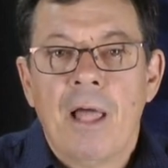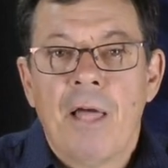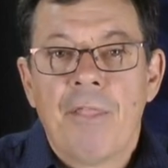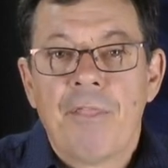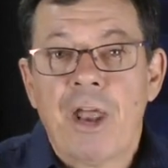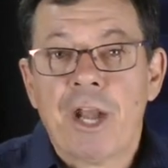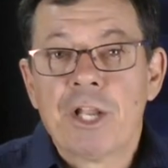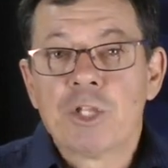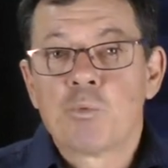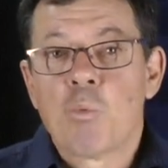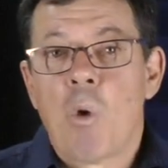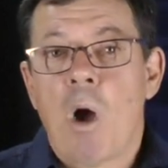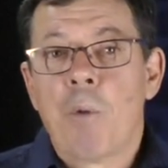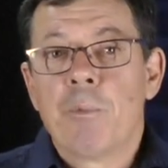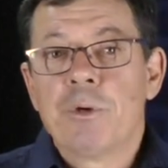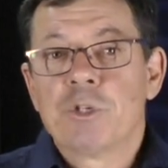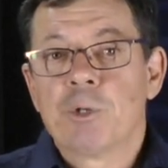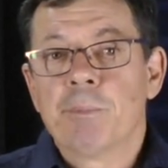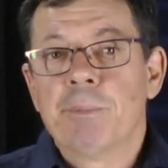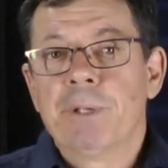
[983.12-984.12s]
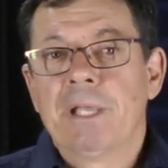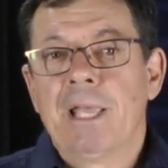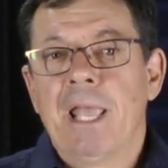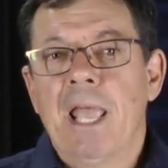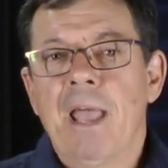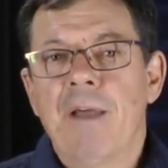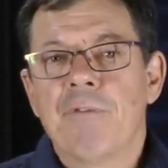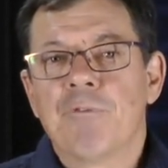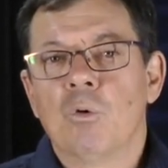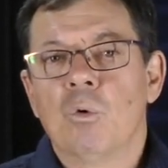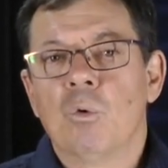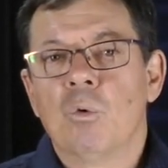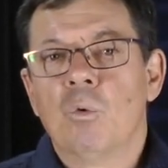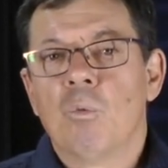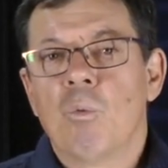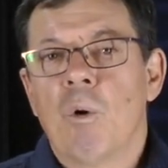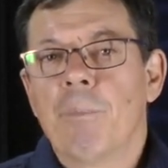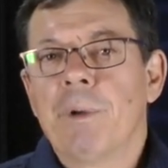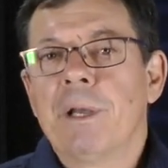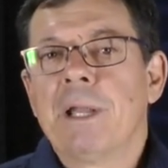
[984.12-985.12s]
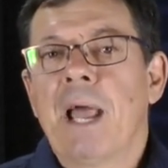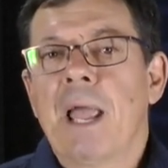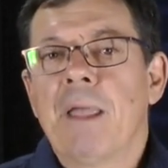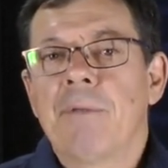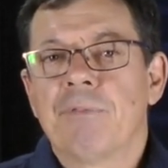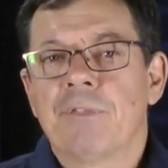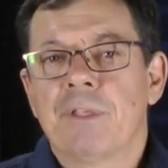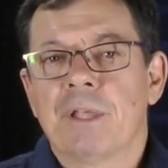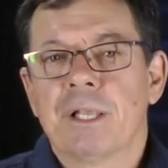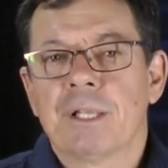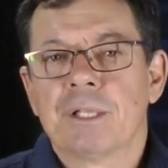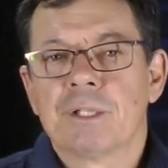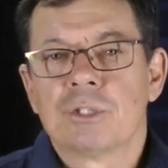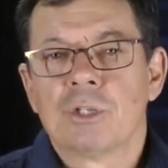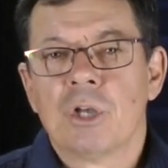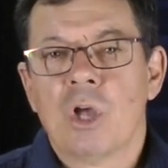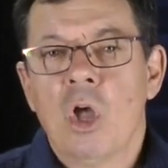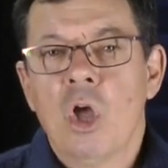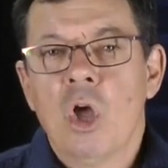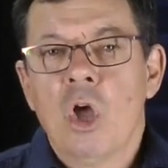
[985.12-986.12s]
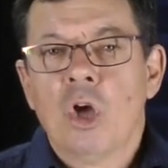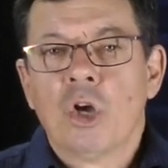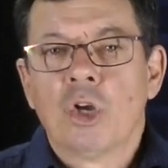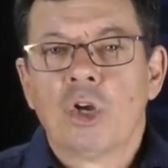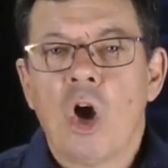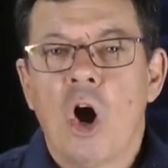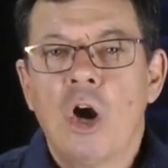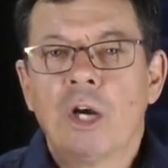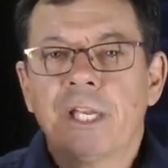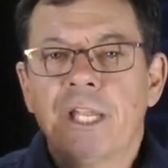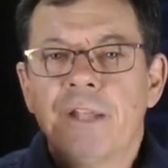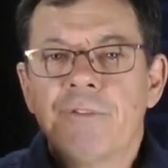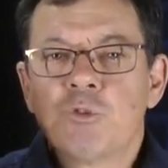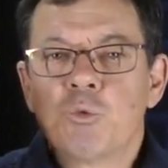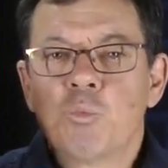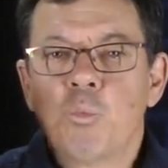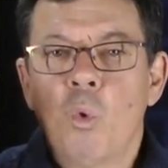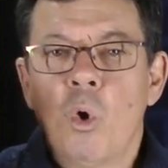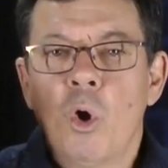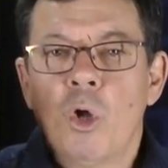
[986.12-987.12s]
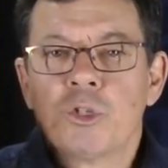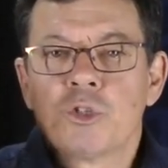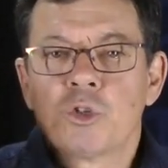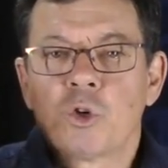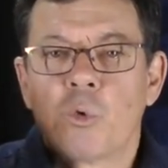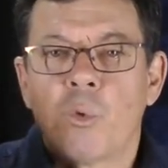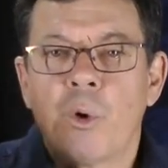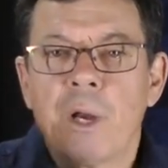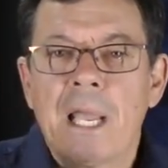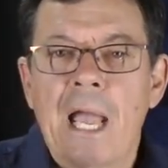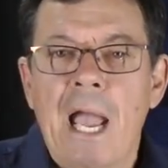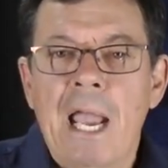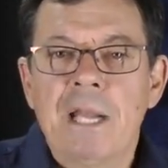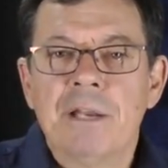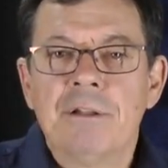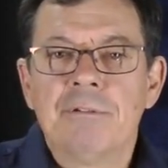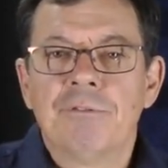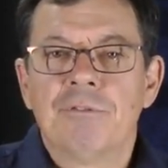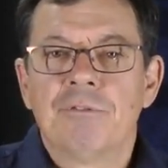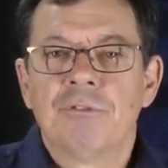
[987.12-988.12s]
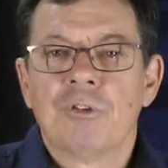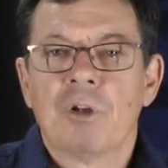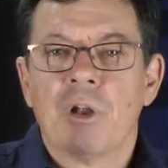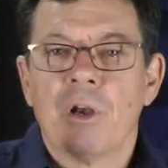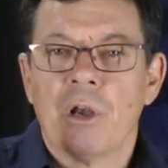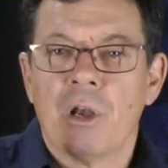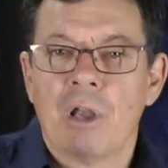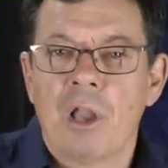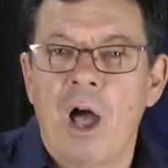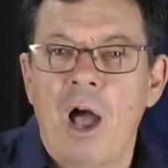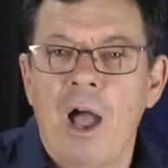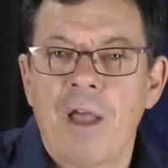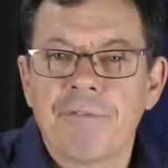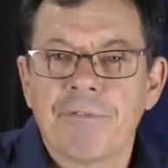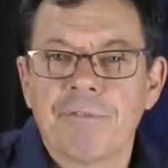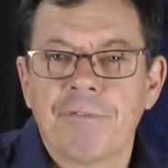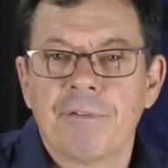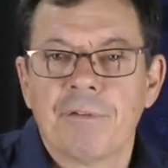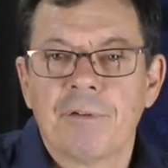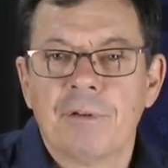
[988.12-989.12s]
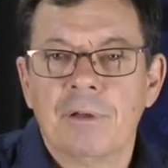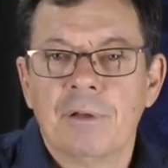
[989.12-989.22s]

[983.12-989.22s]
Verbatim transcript: That is why we should be careful what we name things. God gives words creative life.